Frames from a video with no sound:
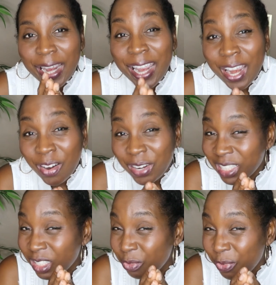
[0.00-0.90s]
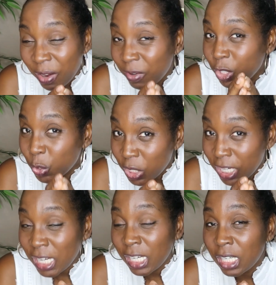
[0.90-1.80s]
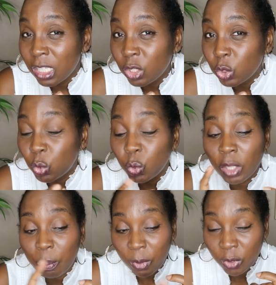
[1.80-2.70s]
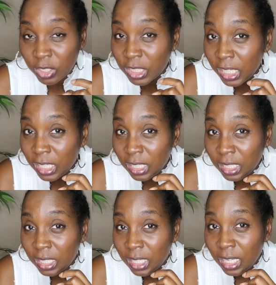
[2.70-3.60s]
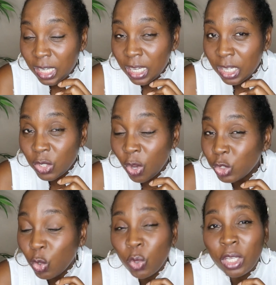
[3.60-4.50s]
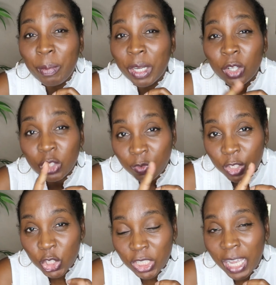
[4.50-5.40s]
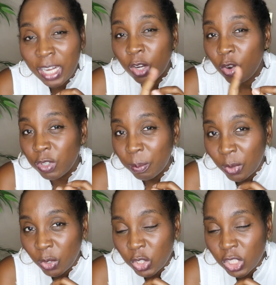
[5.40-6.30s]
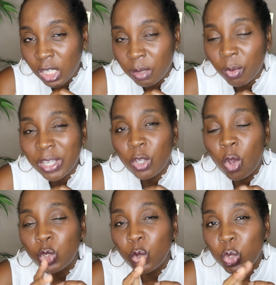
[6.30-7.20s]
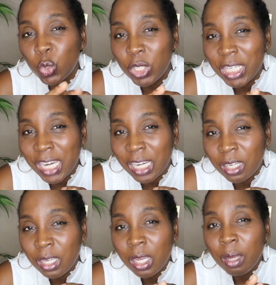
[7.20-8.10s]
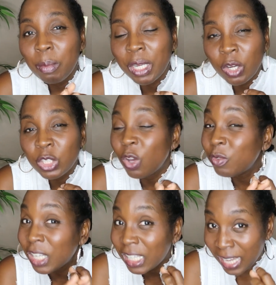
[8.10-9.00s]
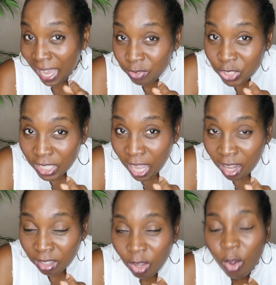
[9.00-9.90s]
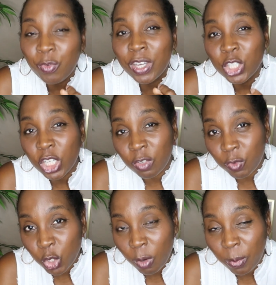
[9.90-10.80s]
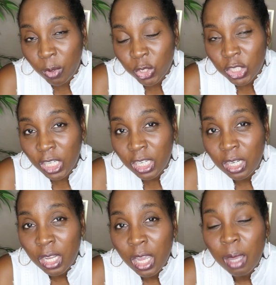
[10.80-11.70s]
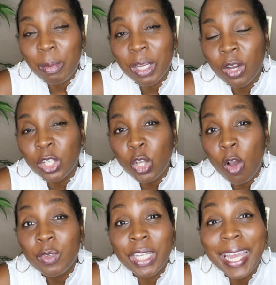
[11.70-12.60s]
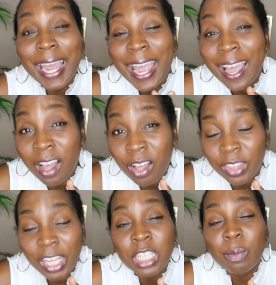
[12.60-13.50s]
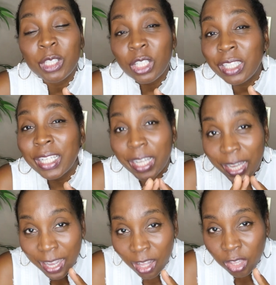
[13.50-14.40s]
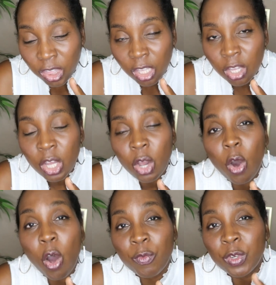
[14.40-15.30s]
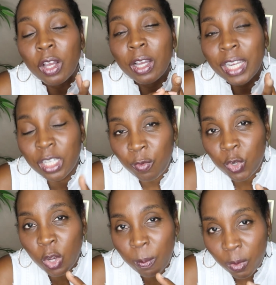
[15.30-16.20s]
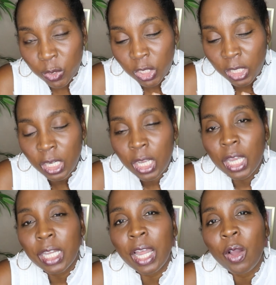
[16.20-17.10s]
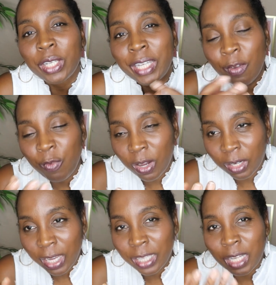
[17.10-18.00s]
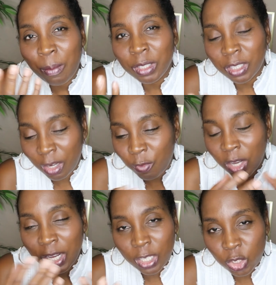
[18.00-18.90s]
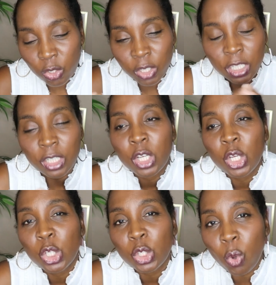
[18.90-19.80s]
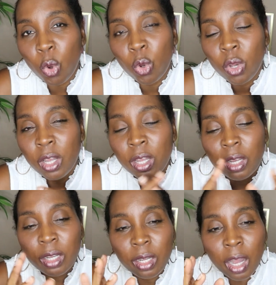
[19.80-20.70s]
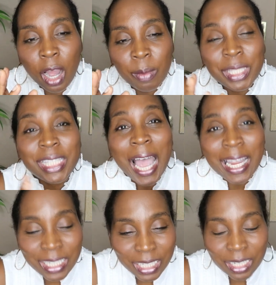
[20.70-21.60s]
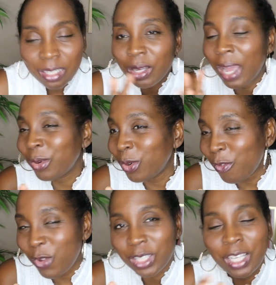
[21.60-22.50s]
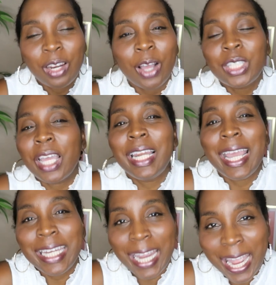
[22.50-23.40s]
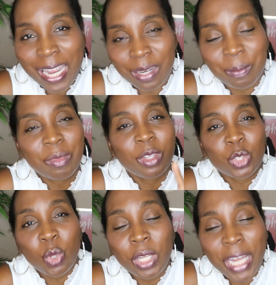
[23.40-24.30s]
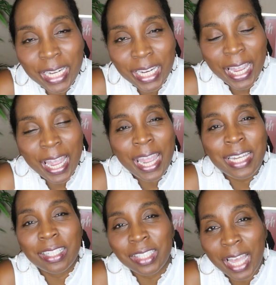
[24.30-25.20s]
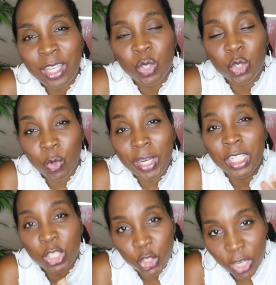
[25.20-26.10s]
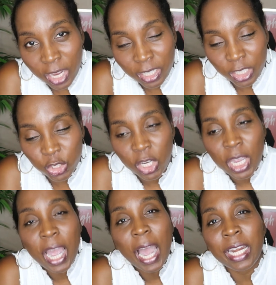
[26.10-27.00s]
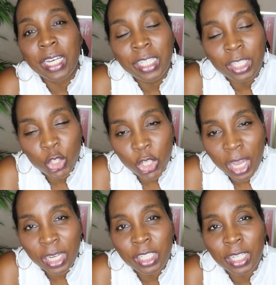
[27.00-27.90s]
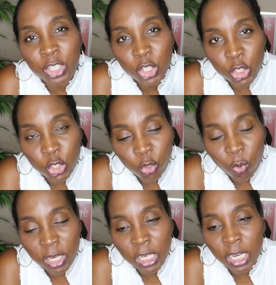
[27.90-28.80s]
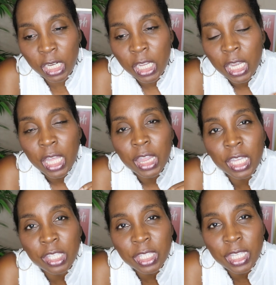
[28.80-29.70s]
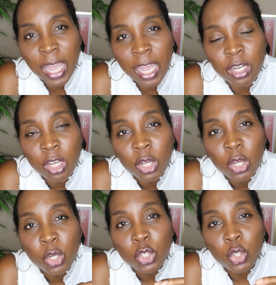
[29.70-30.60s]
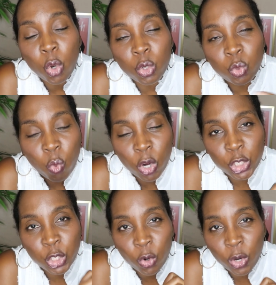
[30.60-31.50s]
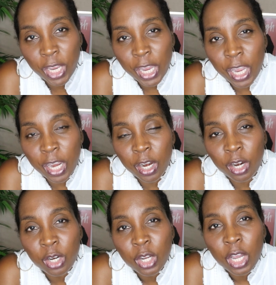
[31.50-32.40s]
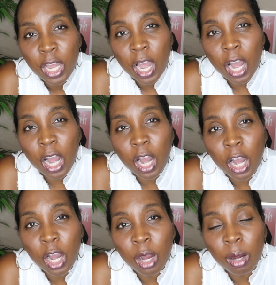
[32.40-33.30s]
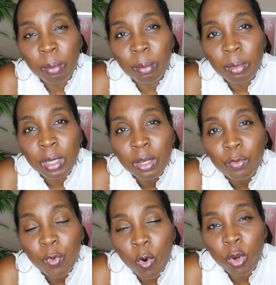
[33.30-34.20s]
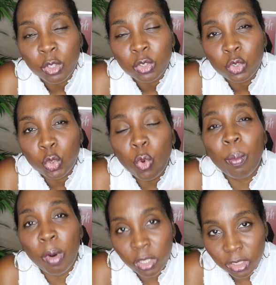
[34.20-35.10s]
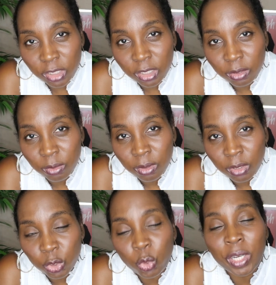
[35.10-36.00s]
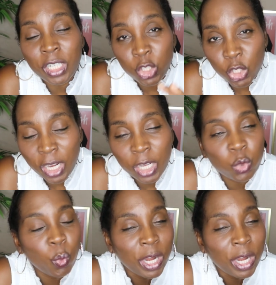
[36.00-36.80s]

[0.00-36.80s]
hair is very unique to the person not only because of the genetic of the person but it's also unique because of the lifestyle of each individual person because of their health especially the health of the individual person. Now, give a case. Let me give you a case study. So, um, Sandy, I don't know if you're Sandy, I'll say Lady A. So Lady A decides to join this challenge. And in this challenge that she's joining, they said, don't wash your hair um, for two months. So in this challenge,